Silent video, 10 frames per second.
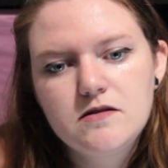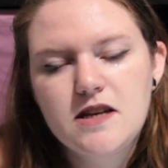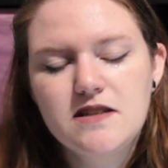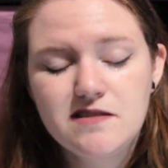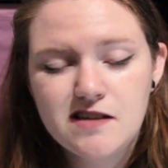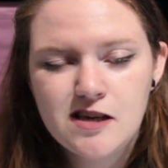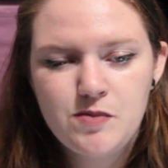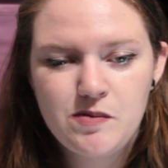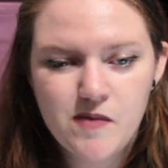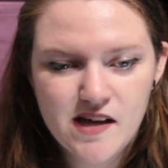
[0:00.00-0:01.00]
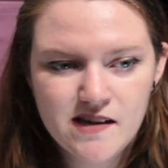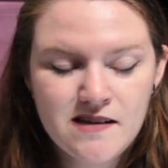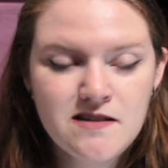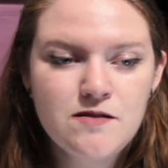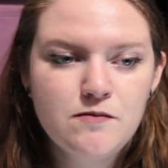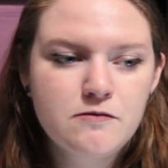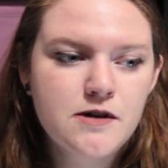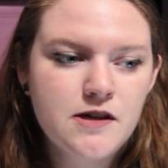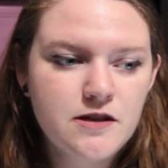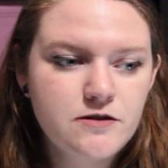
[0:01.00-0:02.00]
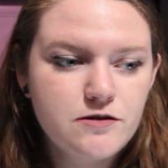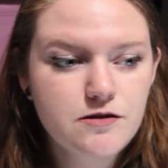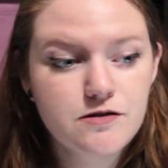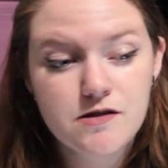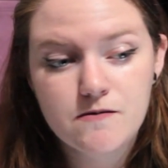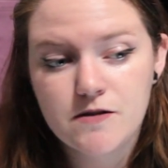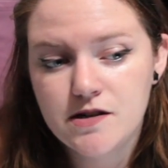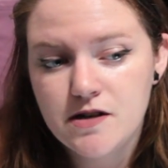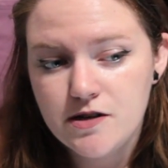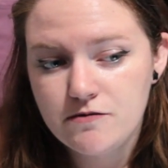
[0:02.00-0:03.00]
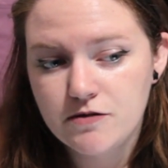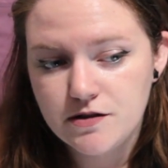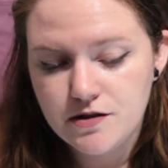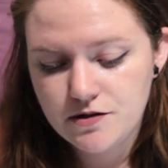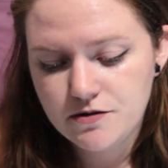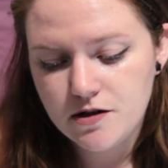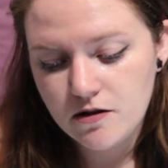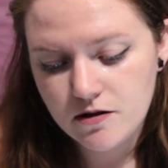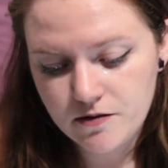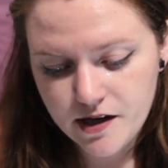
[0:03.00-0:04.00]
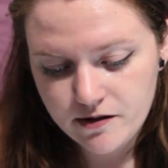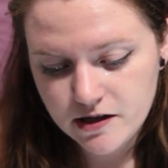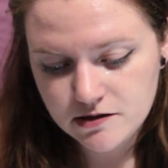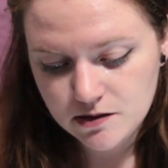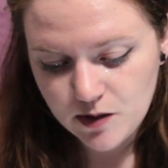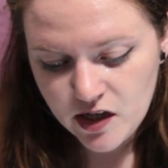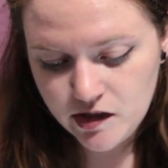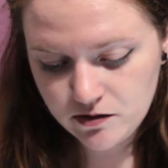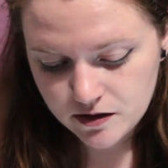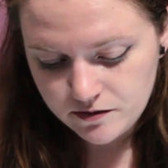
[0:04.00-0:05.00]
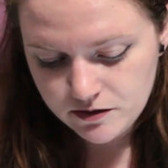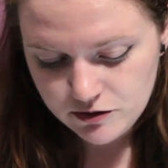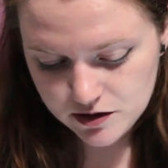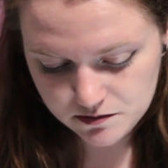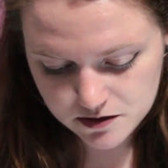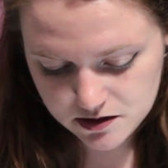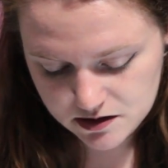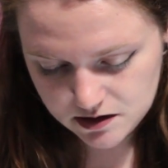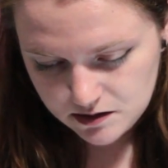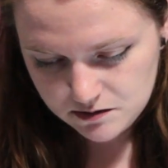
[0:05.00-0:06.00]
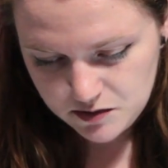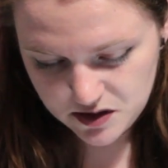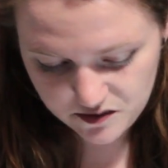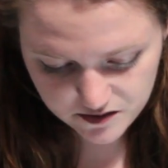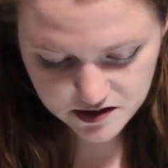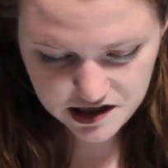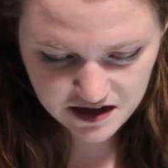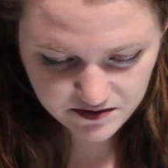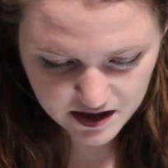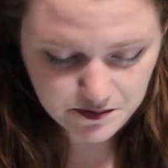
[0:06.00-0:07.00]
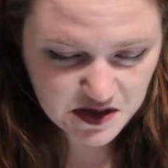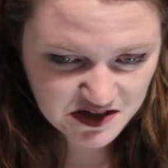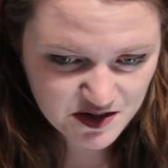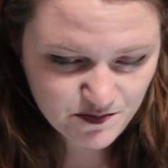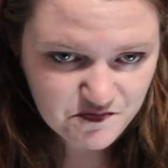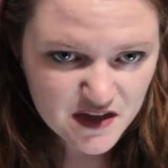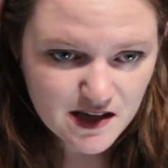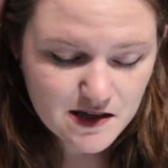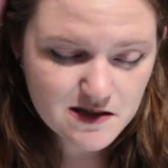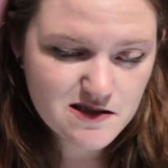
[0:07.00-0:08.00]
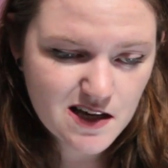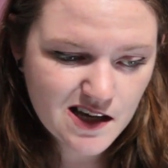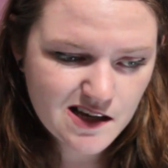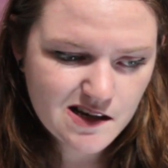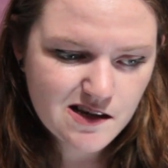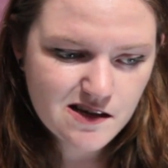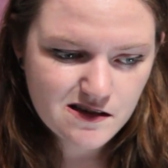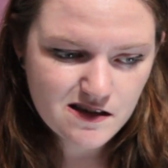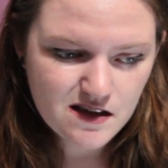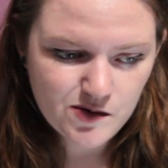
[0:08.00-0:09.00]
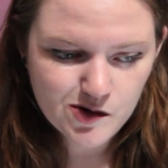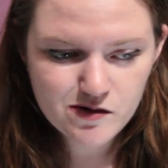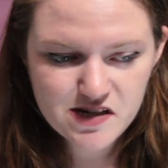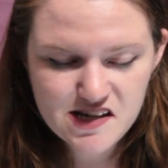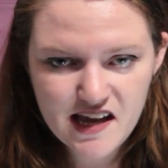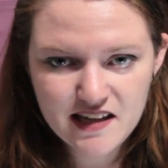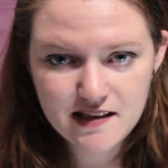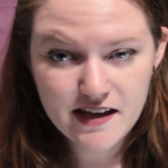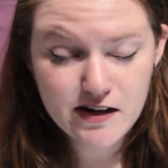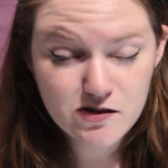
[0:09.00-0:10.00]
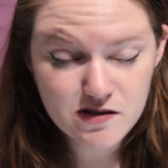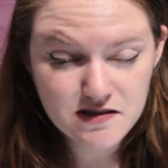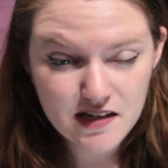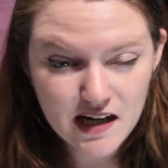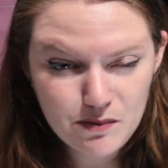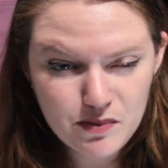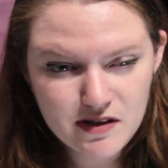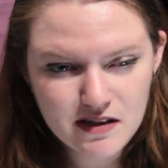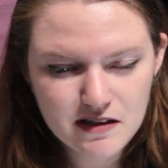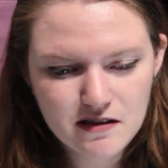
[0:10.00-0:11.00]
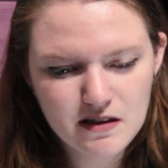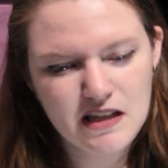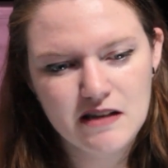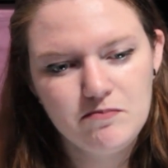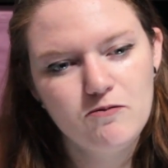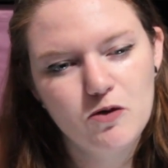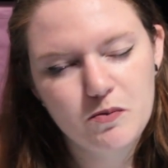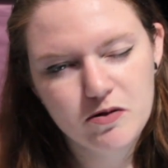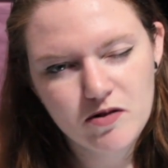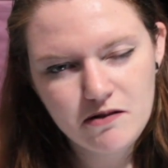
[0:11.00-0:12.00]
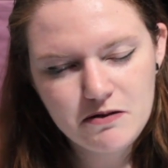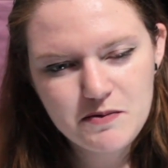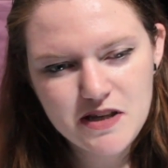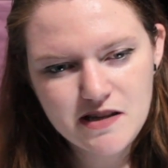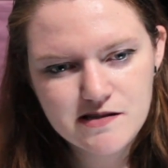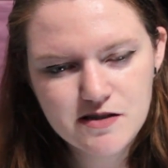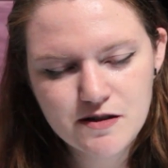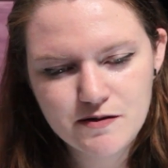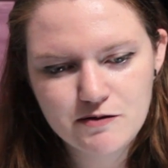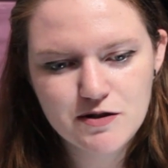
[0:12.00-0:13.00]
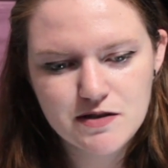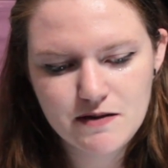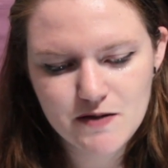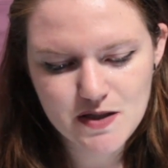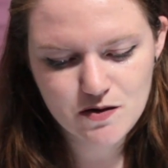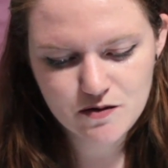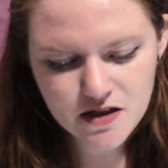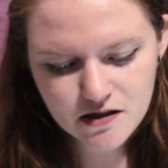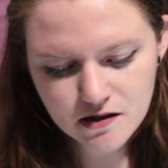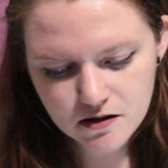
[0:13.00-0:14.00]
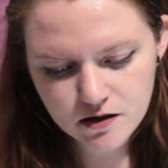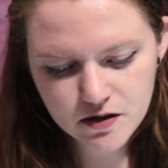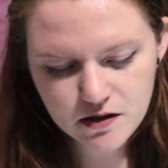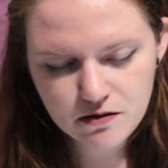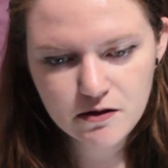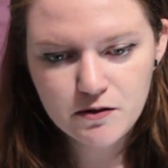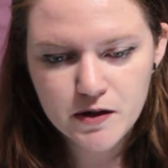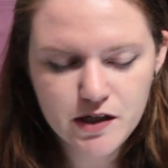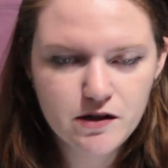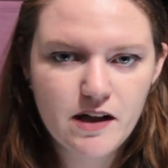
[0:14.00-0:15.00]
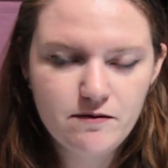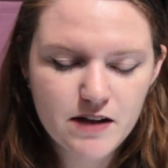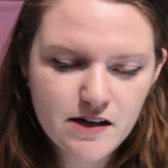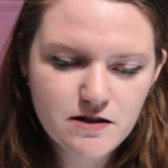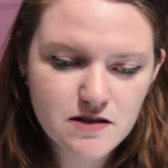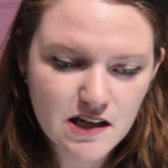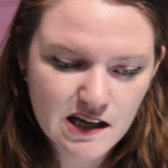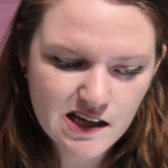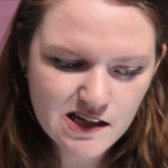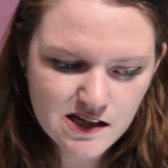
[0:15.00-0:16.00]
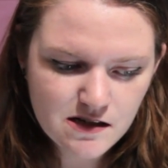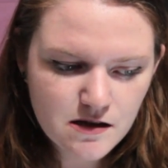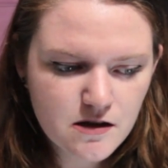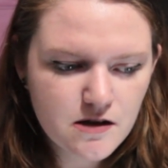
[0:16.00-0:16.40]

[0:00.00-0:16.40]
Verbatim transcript: Things to keep in mind when choosing whether or not you want to do it all the way around your body or if you just want it to be the front half like mine is that if you're going to add layers on top it will probably be easier if you just have a string going through where you'll have layers like I did